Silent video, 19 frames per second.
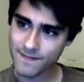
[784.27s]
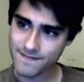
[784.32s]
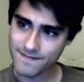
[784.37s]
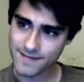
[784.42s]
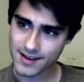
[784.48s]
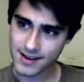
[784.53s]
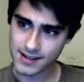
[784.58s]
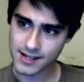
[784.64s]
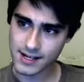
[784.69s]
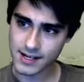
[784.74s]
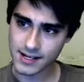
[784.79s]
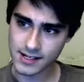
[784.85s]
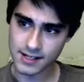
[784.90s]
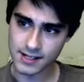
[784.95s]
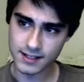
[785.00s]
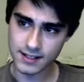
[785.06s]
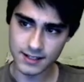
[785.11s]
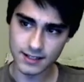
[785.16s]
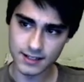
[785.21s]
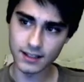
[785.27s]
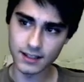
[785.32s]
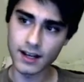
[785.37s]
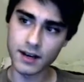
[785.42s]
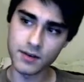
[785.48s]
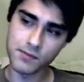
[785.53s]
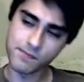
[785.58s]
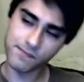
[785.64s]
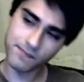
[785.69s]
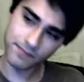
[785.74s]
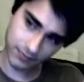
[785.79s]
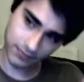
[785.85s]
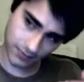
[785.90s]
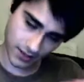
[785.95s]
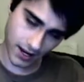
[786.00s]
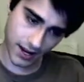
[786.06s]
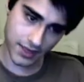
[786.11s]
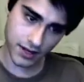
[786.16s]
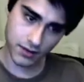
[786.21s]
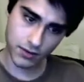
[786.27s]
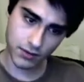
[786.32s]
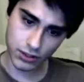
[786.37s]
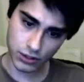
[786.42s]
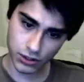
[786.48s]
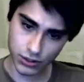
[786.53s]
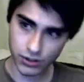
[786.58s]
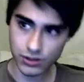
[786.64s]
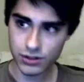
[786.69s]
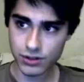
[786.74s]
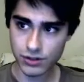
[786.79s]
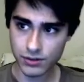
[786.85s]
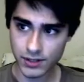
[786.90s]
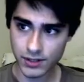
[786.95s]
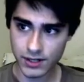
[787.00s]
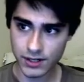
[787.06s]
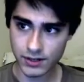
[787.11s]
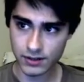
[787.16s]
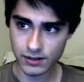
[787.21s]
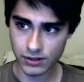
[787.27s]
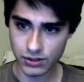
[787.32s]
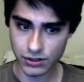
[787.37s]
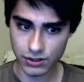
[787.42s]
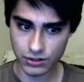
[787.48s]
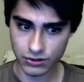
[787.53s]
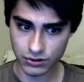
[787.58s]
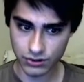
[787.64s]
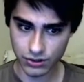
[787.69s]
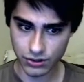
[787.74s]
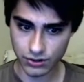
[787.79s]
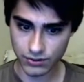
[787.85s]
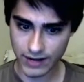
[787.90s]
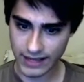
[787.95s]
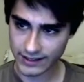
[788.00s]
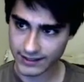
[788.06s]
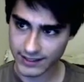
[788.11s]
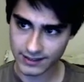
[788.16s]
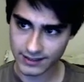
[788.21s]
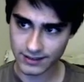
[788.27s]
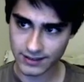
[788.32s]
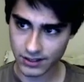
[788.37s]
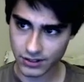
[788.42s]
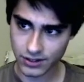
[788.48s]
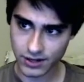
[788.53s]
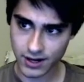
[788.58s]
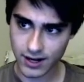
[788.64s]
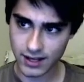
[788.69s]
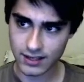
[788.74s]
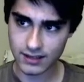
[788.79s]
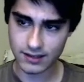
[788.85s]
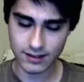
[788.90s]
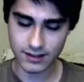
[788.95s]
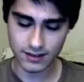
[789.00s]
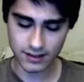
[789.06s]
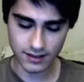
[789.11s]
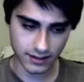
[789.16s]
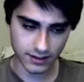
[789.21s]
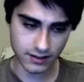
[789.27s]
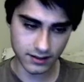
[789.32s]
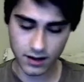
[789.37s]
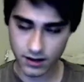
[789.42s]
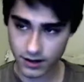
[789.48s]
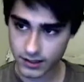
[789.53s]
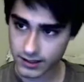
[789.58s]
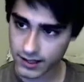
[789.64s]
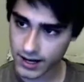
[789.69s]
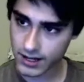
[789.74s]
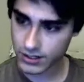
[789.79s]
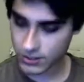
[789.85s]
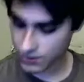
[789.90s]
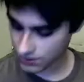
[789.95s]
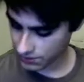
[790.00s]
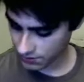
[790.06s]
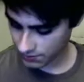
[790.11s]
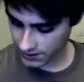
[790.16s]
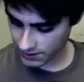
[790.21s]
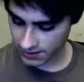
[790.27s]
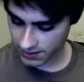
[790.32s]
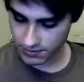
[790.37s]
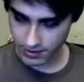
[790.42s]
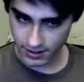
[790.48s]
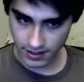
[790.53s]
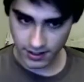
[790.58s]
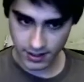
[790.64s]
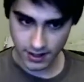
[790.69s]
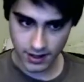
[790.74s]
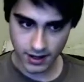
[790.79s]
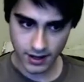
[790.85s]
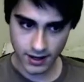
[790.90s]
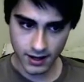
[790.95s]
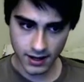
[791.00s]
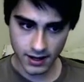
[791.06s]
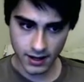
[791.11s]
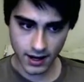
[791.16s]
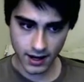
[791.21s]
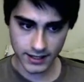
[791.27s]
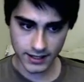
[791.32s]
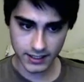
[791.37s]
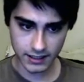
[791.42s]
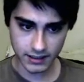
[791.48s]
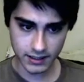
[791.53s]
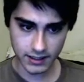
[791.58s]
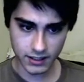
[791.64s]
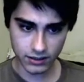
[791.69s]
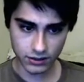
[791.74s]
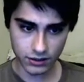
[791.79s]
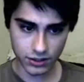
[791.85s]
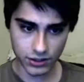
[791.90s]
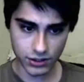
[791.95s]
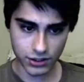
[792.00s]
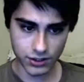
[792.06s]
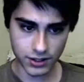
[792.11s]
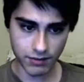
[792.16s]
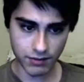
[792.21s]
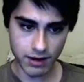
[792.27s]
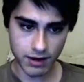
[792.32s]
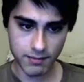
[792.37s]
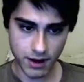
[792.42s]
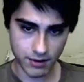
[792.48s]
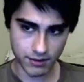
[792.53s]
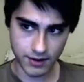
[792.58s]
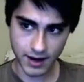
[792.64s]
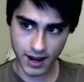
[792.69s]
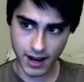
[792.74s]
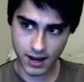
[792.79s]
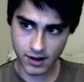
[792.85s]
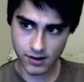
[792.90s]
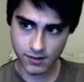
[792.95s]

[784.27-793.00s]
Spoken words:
what you should do here is you should shoot at least 6 shots into these guards. I shoot 3, but ideally you start shooting right about now.